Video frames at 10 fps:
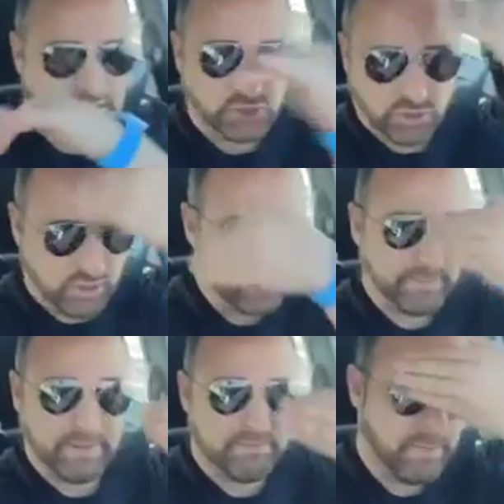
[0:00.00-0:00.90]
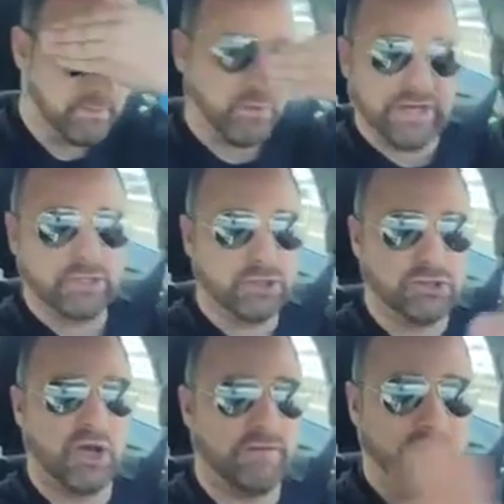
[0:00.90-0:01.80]
it. My brain
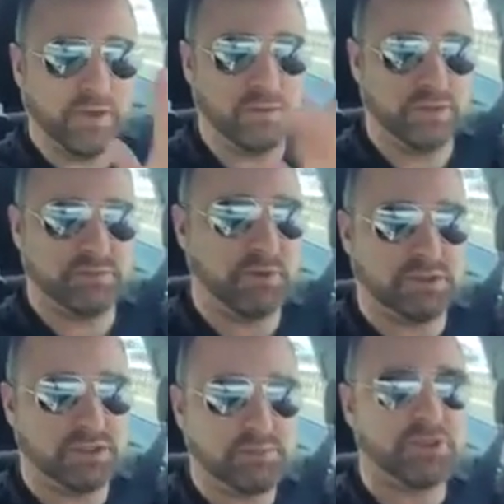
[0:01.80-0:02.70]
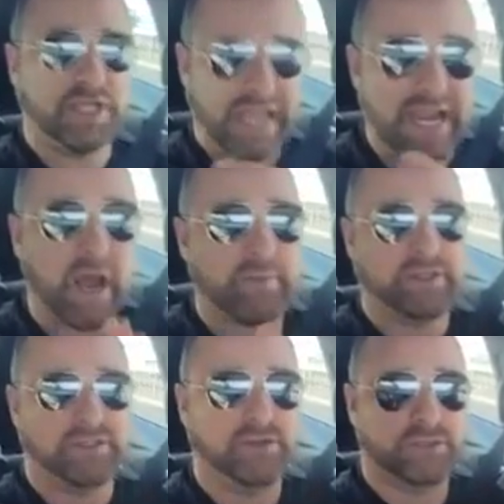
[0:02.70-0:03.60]
turns off. I'm done with this person. This person cannot
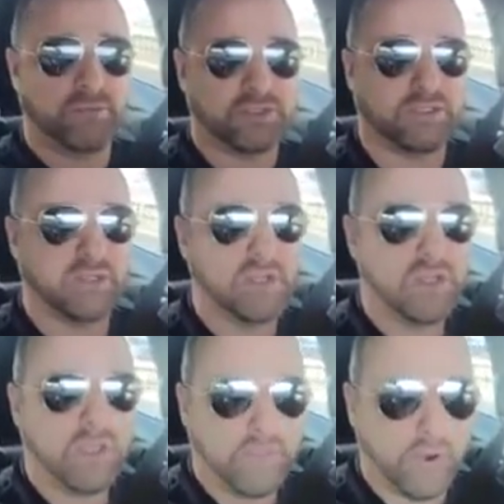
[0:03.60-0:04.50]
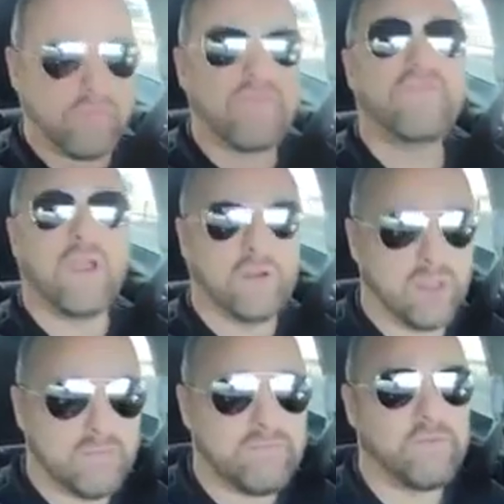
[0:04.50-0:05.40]
be a serious person. There are
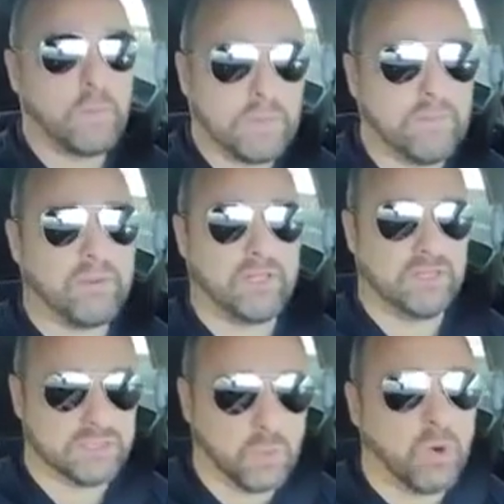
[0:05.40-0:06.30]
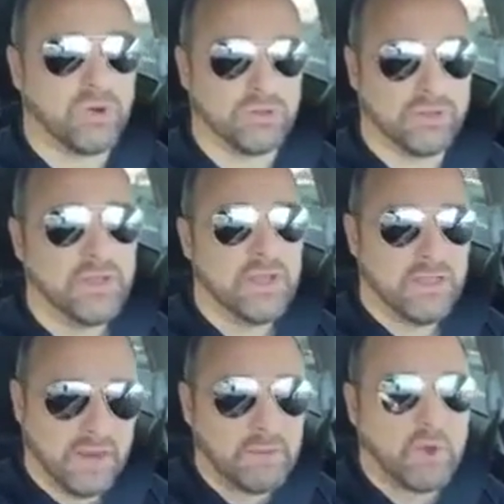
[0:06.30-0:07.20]
very few people in this world
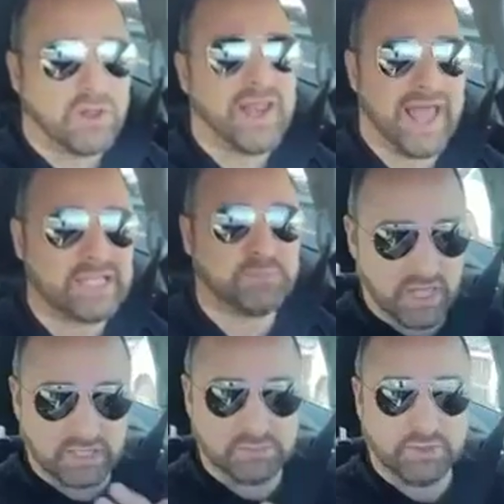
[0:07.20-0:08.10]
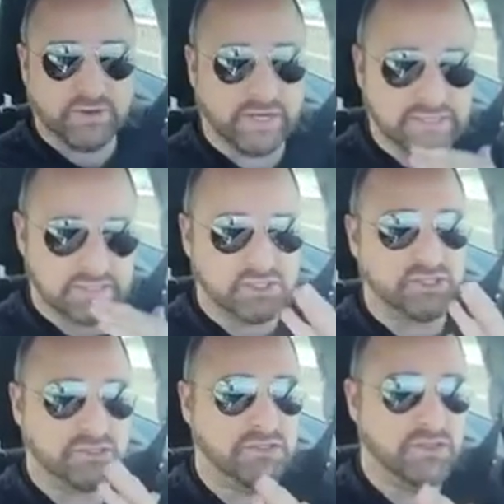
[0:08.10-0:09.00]
that I would call an expert at social media.
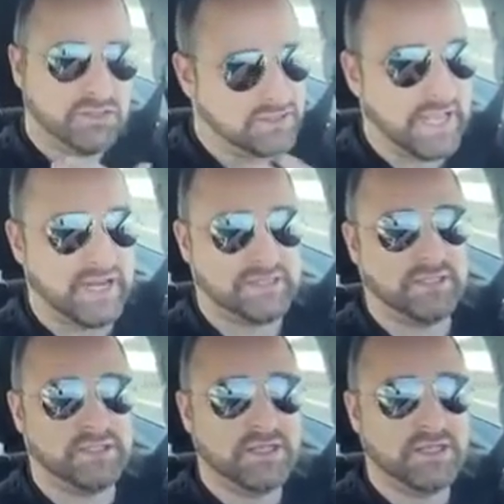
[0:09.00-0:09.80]
Very, very few.